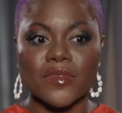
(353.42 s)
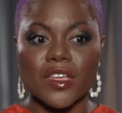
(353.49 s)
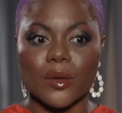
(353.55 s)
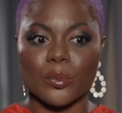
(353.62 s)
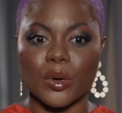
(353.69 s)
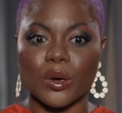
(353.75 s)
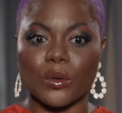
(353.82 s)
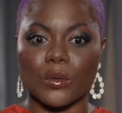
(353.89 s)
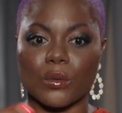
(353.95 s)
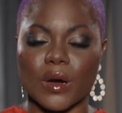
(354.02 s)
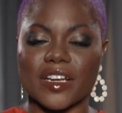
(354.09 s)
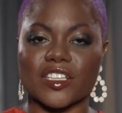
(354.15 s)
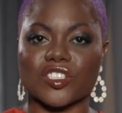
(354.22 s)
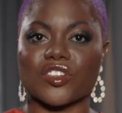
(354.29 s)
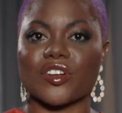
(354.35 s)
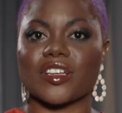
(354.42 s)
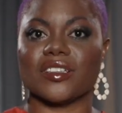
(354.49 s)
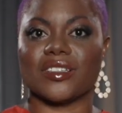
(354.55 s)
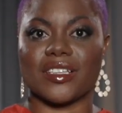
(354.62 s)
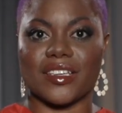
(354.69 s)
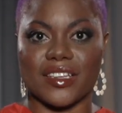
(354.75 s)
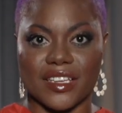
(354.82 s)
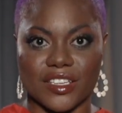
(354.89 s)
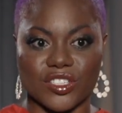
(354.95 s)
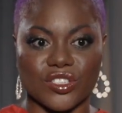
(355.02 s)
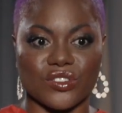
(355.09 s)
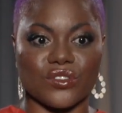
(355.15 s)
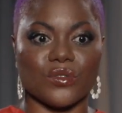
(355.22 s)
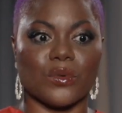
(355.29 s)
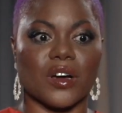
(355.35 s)
but what it started leading
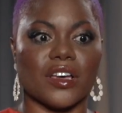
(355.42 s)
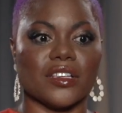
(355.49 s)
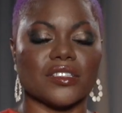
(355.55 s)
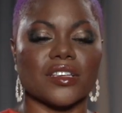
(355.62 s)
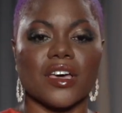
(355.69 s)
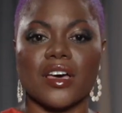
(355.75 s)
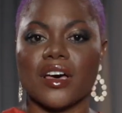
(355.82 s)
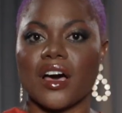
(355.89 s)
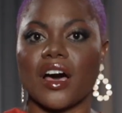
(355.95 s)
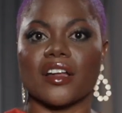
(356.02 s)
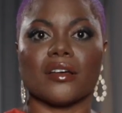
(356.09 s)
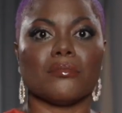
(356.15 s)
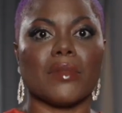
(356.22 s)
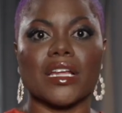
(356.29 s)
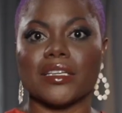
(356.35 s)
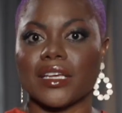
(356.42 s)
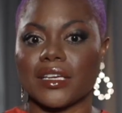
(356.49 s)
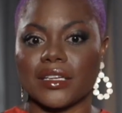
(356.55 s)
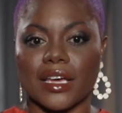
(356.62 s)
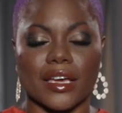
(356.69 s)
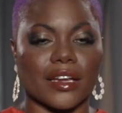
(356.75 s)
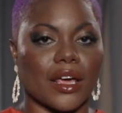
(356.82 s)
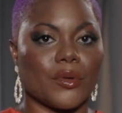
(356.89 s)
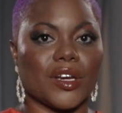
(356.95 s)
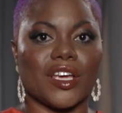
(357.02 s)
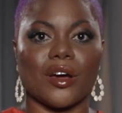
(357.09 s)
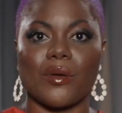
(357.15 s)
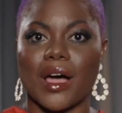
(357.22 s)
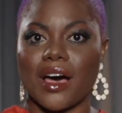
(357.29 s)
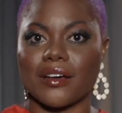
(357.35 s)
to was on a Monday night, I would
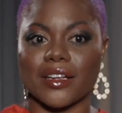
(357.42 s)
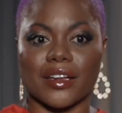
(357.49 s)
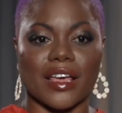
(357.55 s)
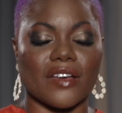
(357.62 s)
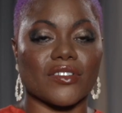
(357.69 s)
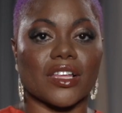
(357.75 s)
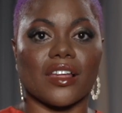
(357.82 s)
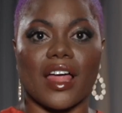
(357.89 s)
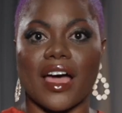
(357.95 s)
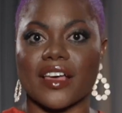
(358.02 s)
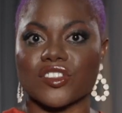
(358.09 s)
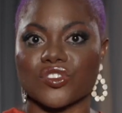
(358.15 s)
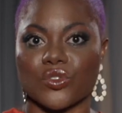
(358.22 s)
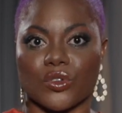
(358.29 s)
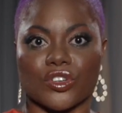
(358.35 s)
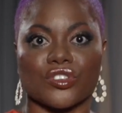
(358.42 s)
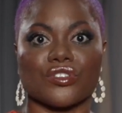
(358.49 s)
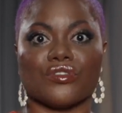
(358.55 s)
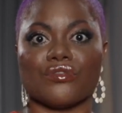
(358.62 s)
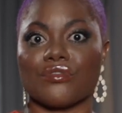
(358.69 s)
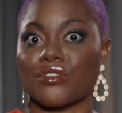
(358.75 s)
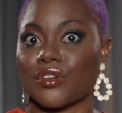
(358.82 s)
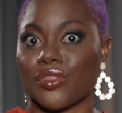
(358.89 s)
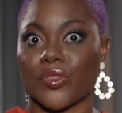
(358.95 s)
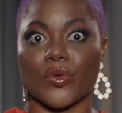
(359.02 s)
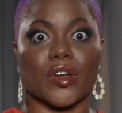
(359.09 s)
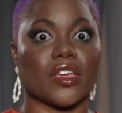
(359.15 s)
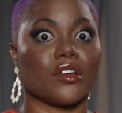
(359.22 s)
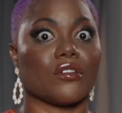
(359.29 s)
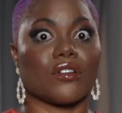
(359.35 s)
go out and have a glass or two or
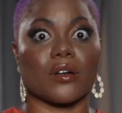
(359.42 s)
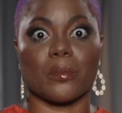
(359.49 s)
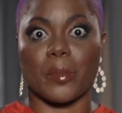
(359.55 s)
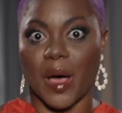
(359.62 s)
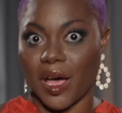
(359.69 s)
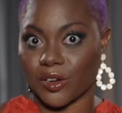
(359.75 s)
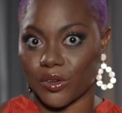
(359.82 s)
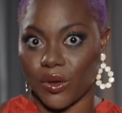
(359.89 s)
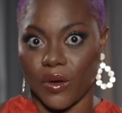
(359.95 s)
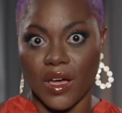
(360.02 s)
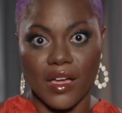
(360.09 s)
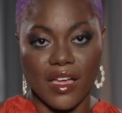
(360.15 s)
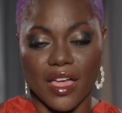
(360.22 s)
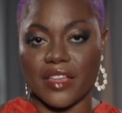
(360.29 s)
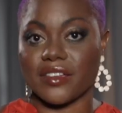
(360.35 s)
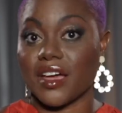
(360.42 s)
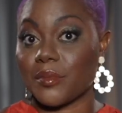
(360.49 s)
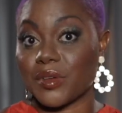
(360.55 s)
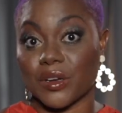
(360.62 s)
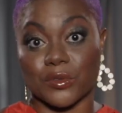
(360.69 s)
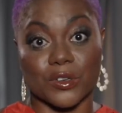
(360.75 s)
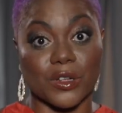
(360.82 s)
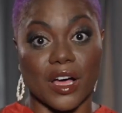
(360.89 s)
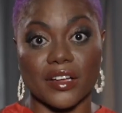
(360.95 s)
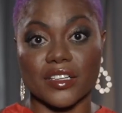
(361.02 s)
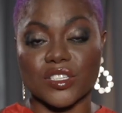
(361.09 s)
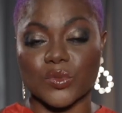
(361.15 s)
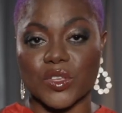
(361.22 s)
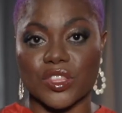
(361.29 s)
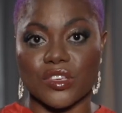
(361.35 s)
three or a bottle. And yeah, I'm being real
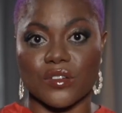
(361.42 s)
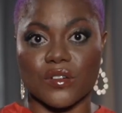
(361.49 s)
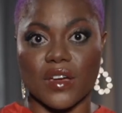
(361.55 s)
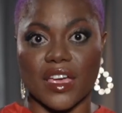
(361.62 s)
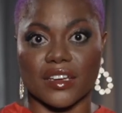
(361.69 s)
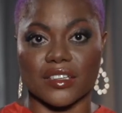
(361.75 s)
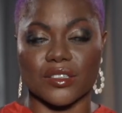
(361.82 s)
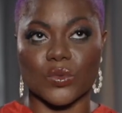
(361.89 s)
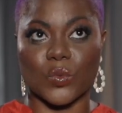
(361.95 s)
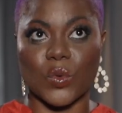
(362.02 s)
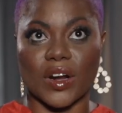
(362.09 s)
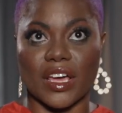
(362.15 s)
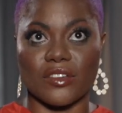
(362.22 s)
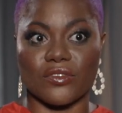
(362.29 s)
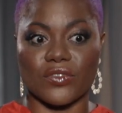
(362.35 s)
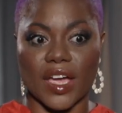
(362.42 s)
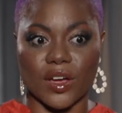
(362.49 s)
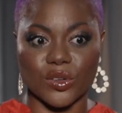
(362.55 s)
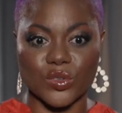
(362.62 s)
honest with you. And what I found